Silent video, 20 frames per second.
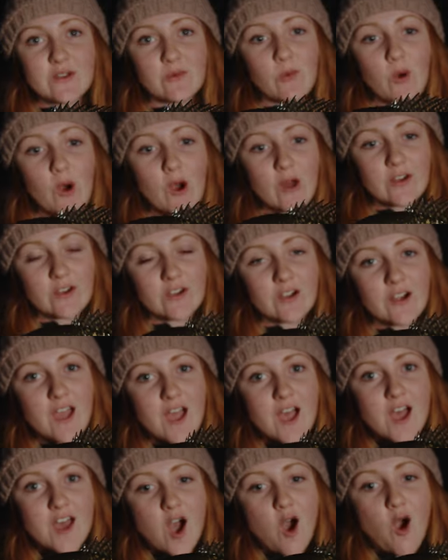of water
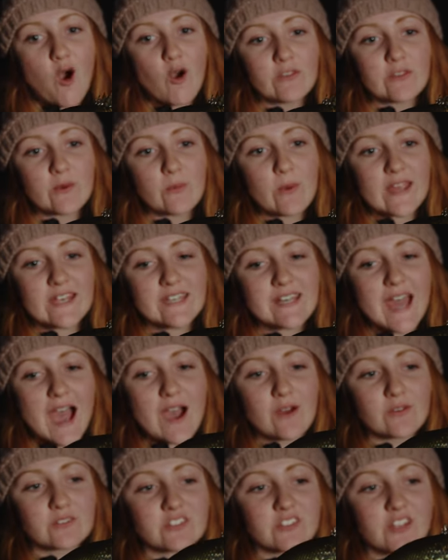all the way
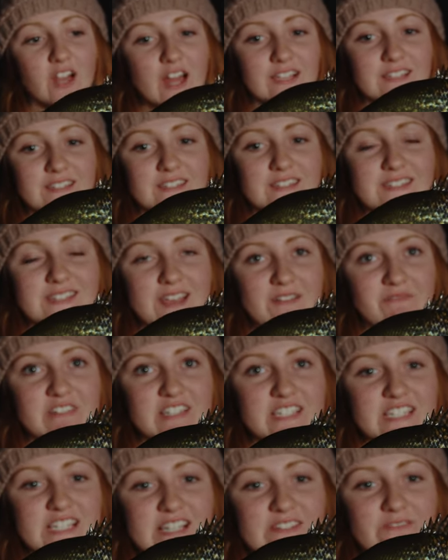down to like
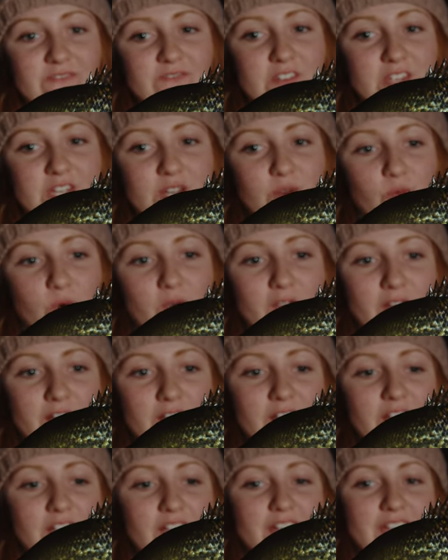17 feet of
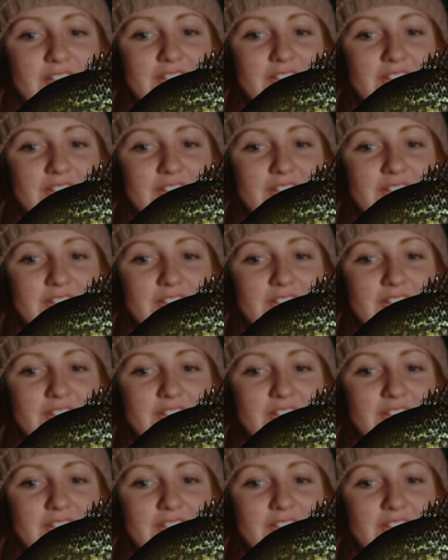water,